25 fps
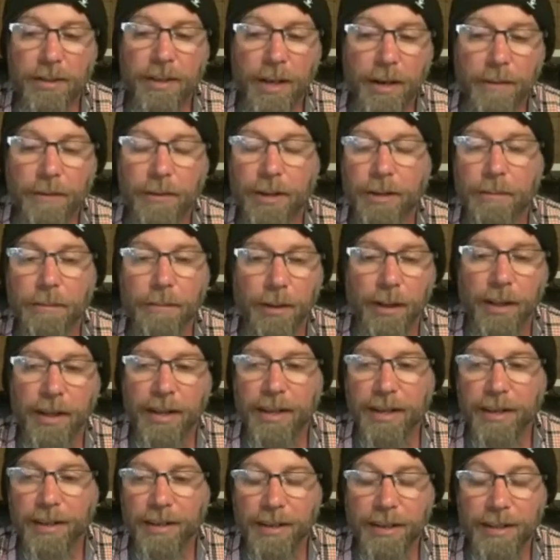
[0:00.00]
covered in
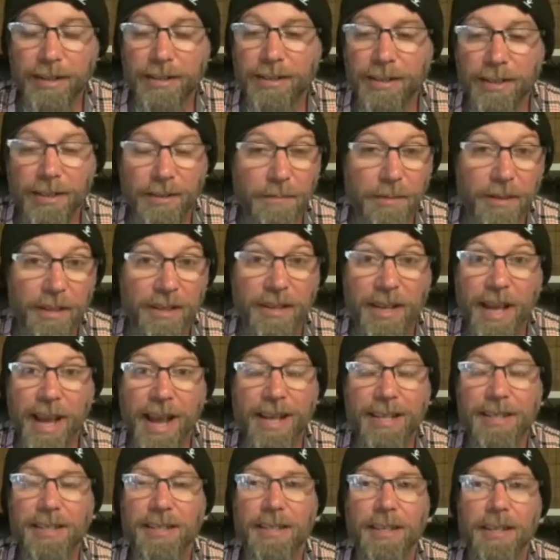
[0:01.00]
blood. It's going to be
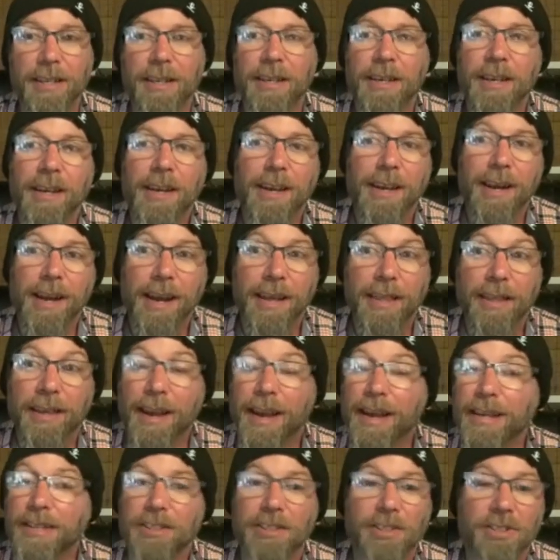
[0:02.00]
nasty. And the
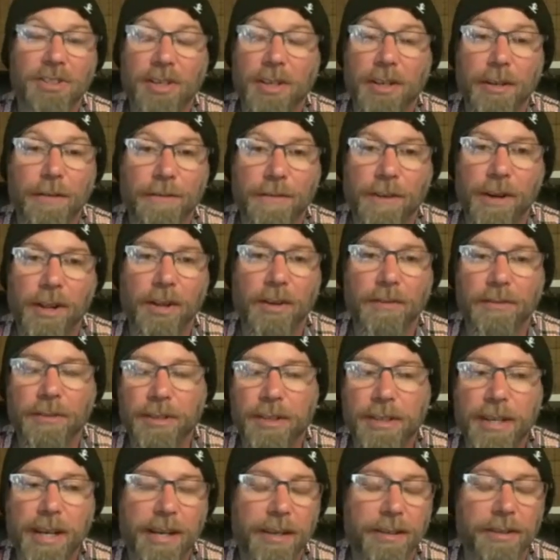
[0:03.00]
guy isn't just going to fall over
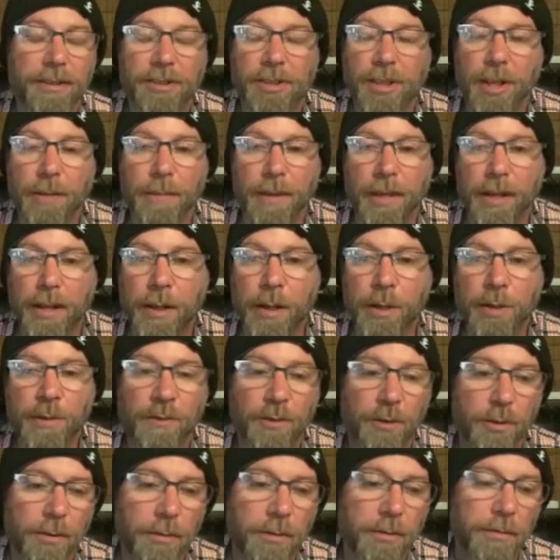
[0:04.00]
dead. There's going to be an
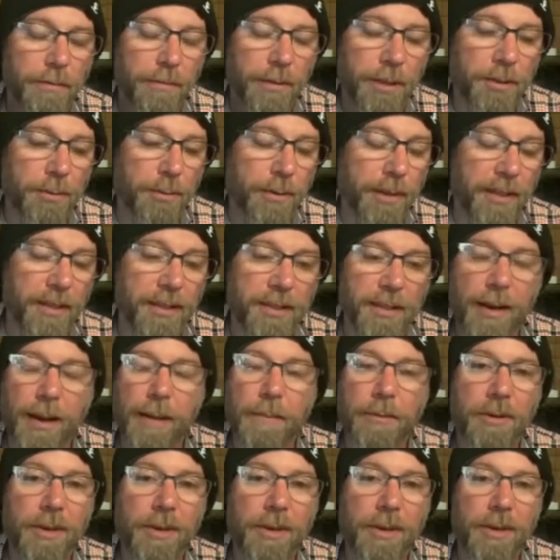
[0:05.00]
interval between the
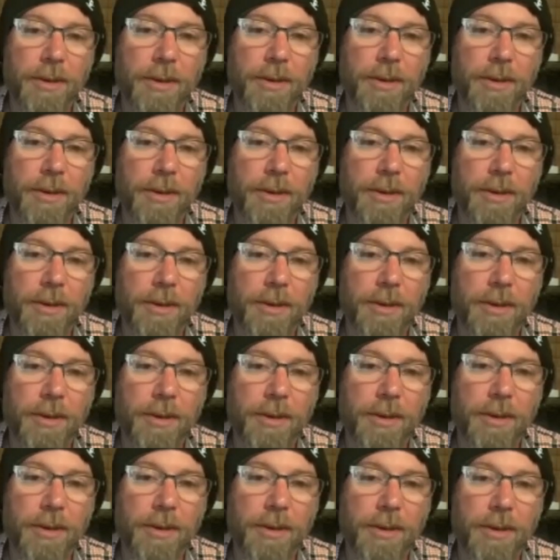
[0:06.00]
time you
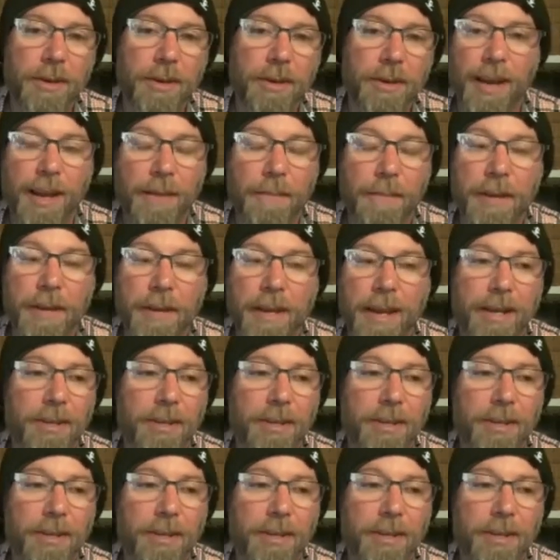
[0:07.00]
and the time he